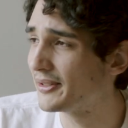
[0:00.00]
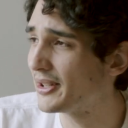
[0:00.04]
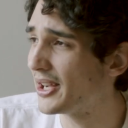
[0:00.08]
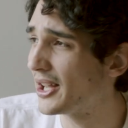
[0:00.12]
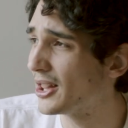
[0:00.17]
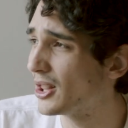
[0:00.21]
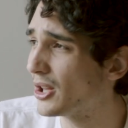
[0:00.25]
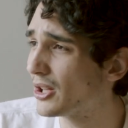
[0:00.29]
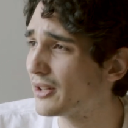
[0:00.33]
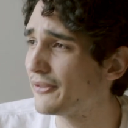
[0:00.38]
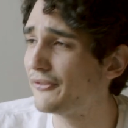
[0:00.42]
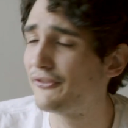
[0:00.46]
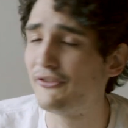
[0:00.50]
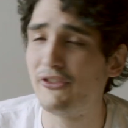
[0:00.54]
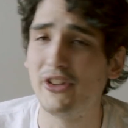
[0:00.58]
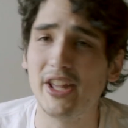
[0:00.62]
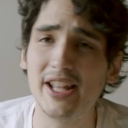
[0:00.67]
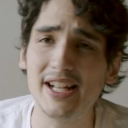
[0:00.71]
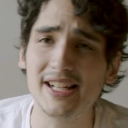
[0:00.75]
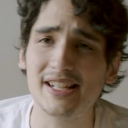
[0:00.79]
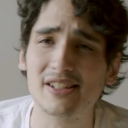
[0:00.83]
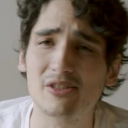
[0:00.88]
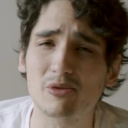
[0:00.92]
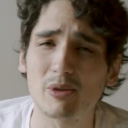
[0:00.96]
a lot of
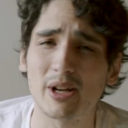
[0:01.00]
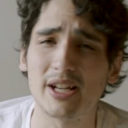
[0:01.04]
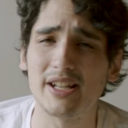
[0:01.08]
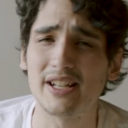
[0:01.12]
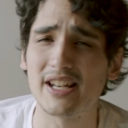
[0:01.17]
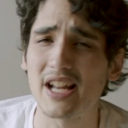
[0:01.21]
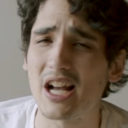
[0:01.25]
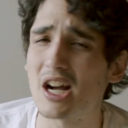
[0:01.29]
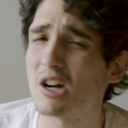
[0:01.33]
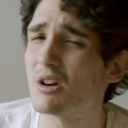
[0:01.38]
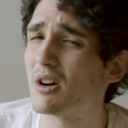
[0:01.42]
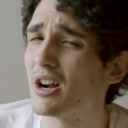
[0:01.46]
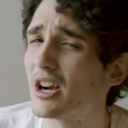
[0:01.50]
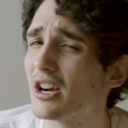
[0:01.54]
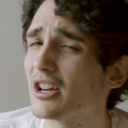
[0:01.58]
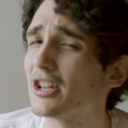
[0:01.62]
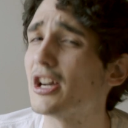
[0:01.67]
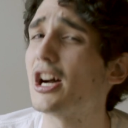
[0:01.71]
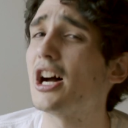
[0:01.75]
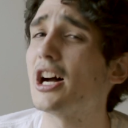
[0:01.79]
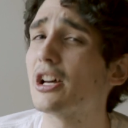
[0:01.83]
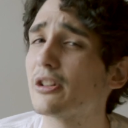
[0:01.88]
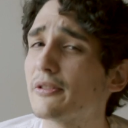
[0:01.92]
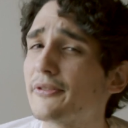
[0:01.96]
things right now are
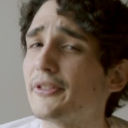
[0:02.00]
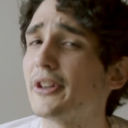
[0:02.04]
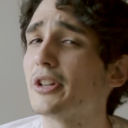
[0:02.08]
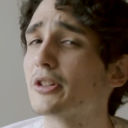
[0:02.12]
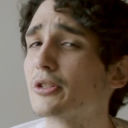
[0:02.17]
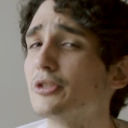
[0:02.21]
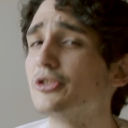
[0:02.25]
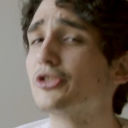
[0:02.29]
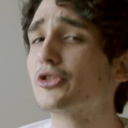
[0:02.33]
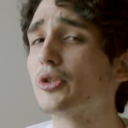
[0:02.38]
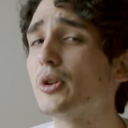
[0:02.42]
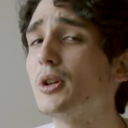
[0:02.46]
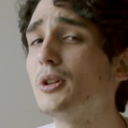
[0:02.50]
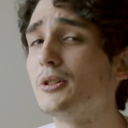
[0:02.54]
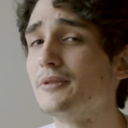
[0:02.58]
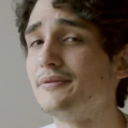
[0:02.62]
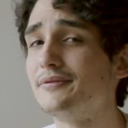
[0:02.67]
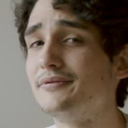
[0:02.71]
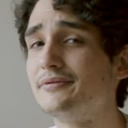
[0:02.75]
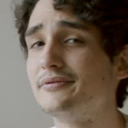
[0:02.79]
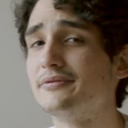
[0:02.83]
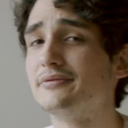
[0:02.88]
out of our control.